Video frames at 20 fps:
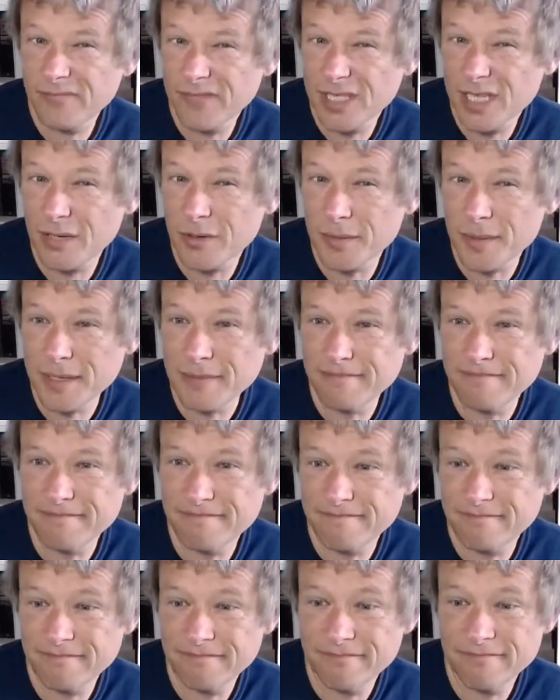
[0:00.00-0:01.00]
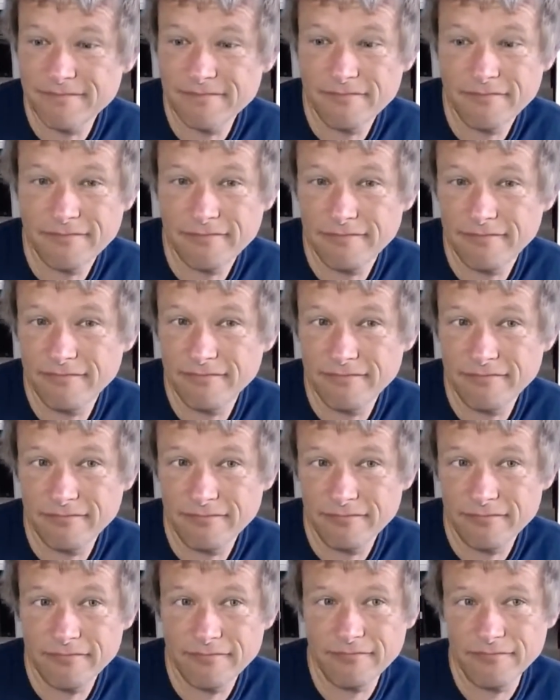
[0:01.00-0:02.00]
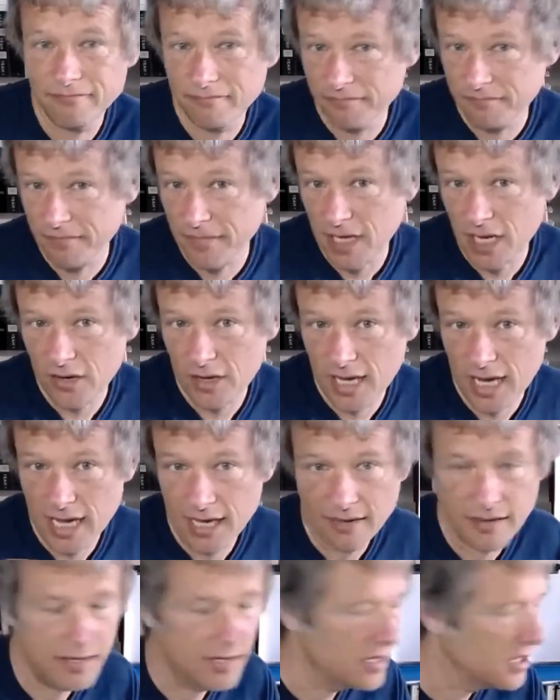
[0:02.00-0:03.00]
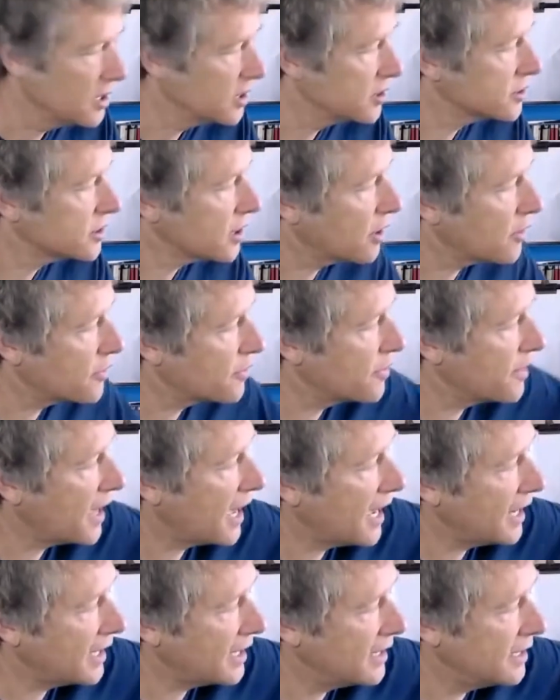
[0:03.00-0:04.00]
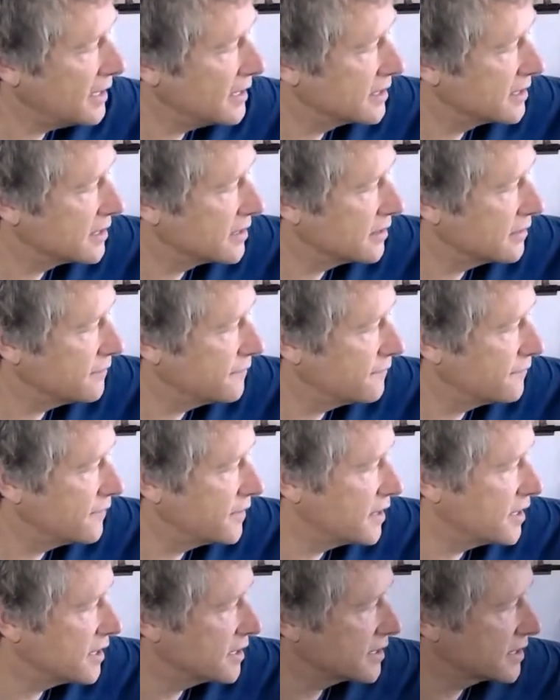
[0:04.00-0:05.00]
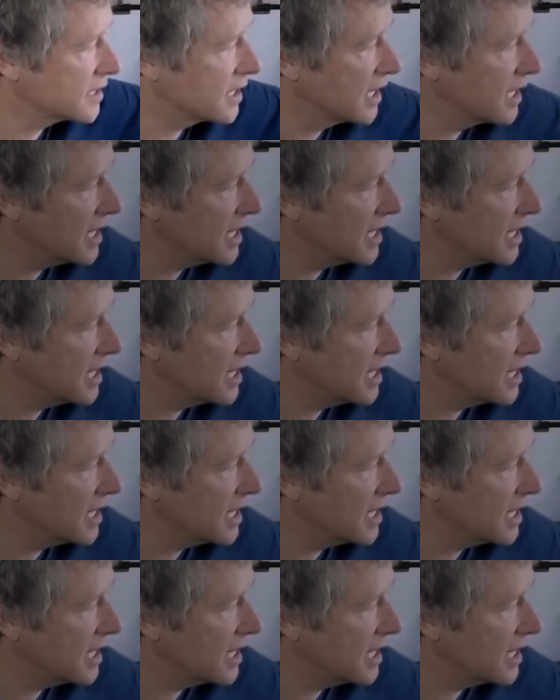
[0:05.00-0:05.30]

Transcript: See what I mean? Okay, so that is the first